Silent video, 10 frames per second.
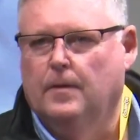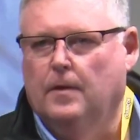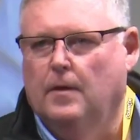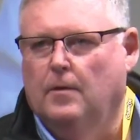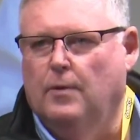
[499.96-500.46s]

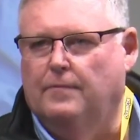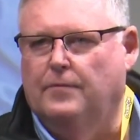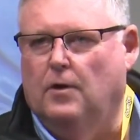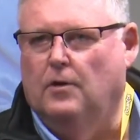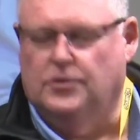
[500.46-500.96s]
We have the
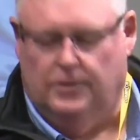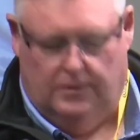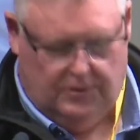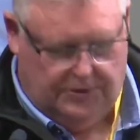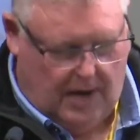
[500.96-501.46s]
auction.
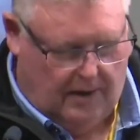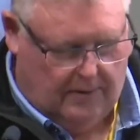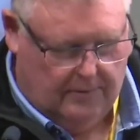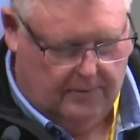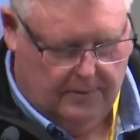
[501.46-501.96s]
So,
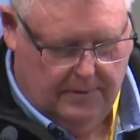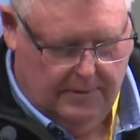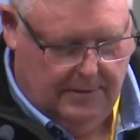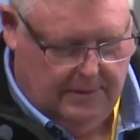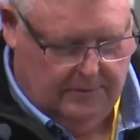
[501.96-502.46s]

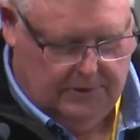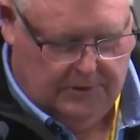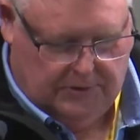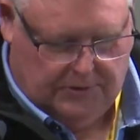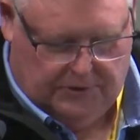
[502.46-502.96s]

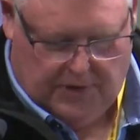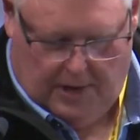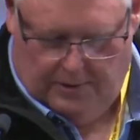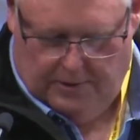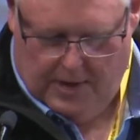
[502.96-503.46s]
just so
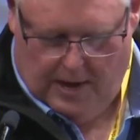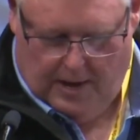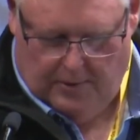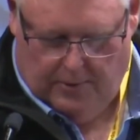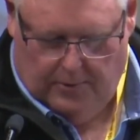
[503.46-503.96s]
you
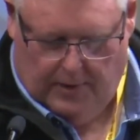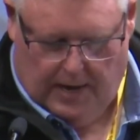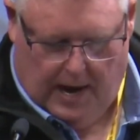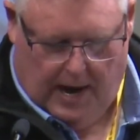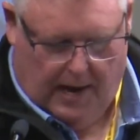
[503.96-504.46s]

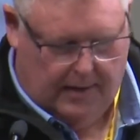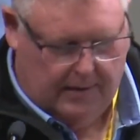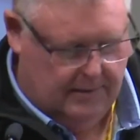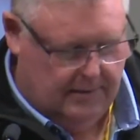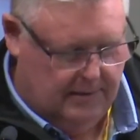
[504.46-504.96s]
know,
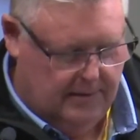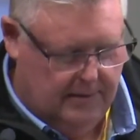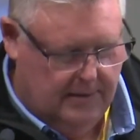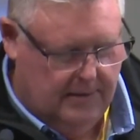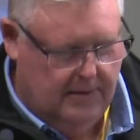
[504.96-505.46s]

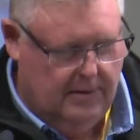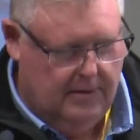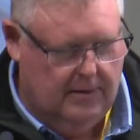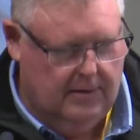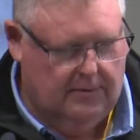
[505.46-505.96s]

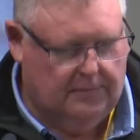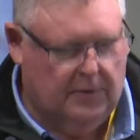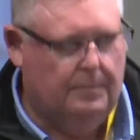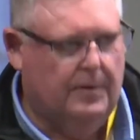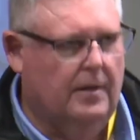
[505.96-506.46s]
if
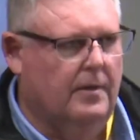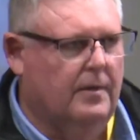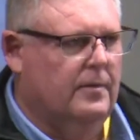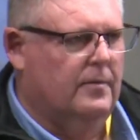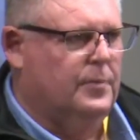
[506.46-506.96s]
people
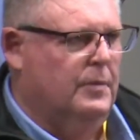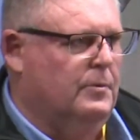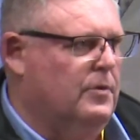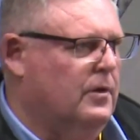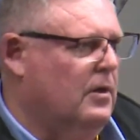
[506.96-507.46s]

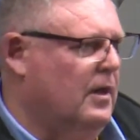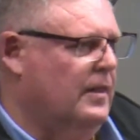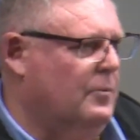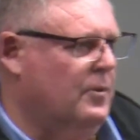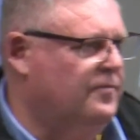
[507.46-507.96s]
are online, they
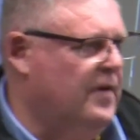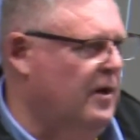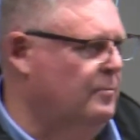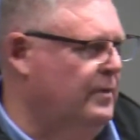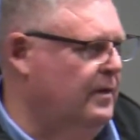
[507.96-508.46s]
want a
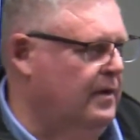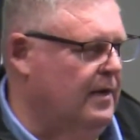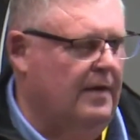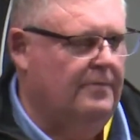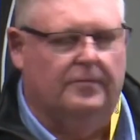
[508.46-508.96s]
phone bid, you're going
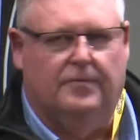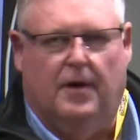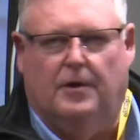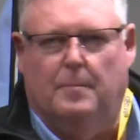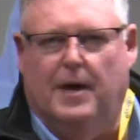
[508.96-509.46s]
to have to
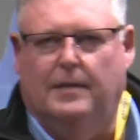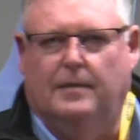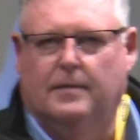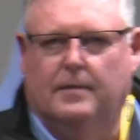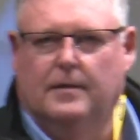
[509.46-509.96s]
phone your mate,
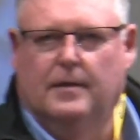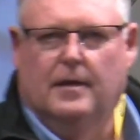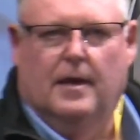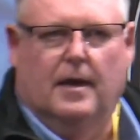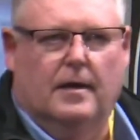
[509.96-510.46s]

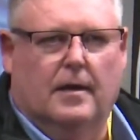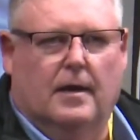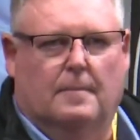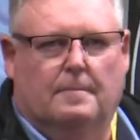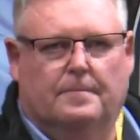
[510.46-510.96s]
and
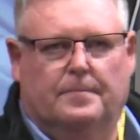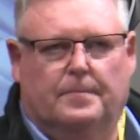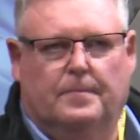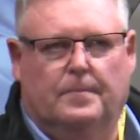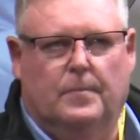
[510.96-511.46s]

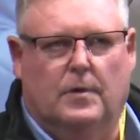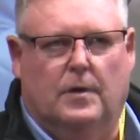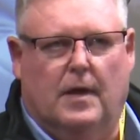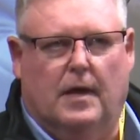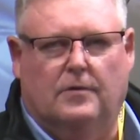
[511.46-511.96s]

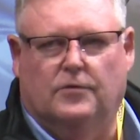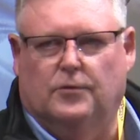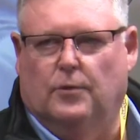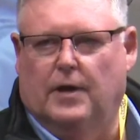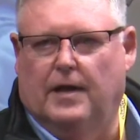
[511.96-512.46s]
they can
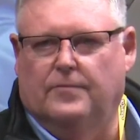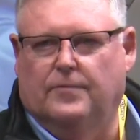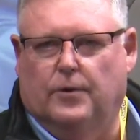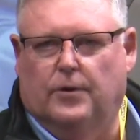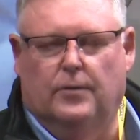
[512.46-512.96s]
sort it out
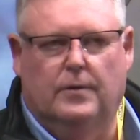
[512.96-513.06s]
for you.